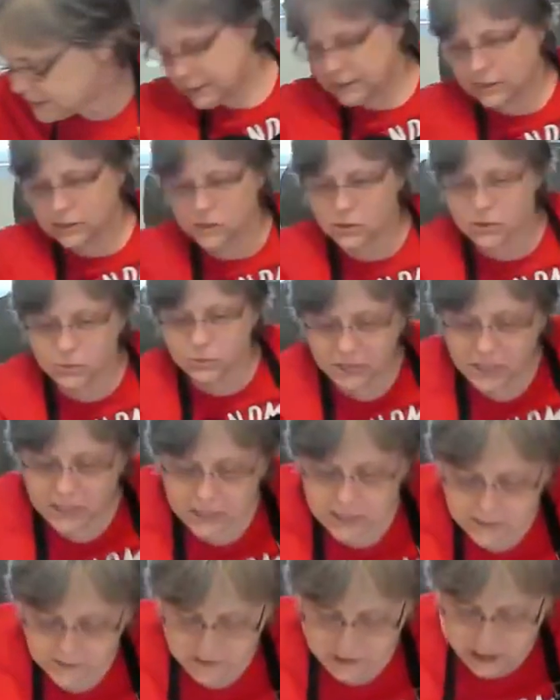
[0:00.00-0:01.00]
stencil,
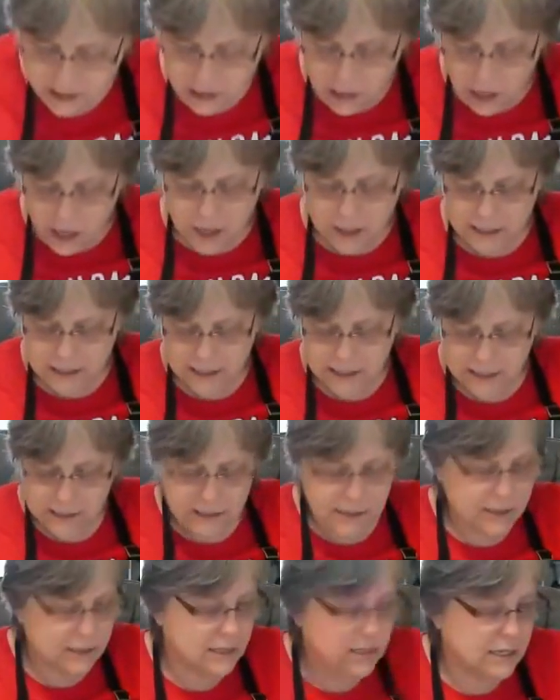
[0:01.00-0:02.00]
because if it clogs
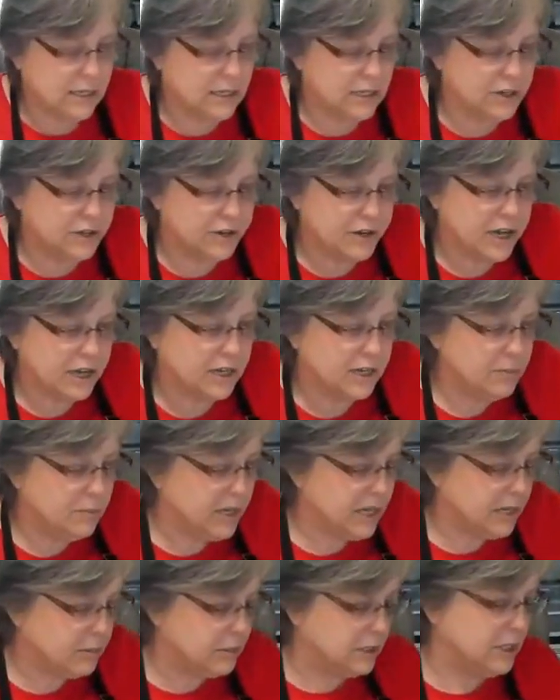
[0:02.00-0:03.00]
it, then you're not going to
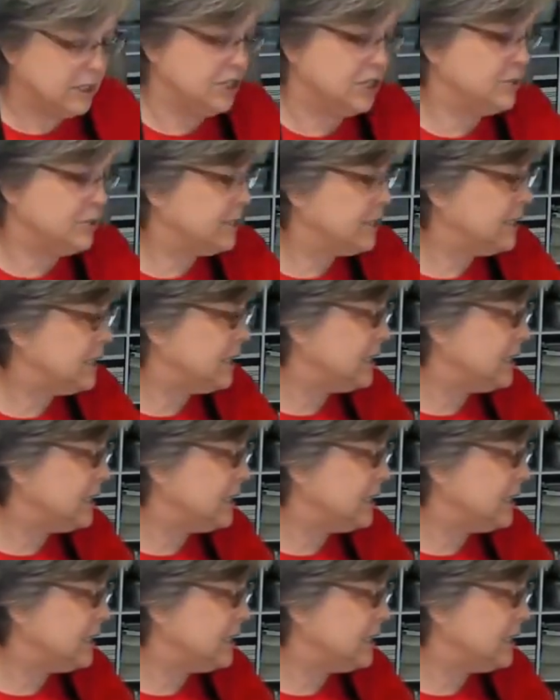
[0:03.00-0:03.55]
be able to use it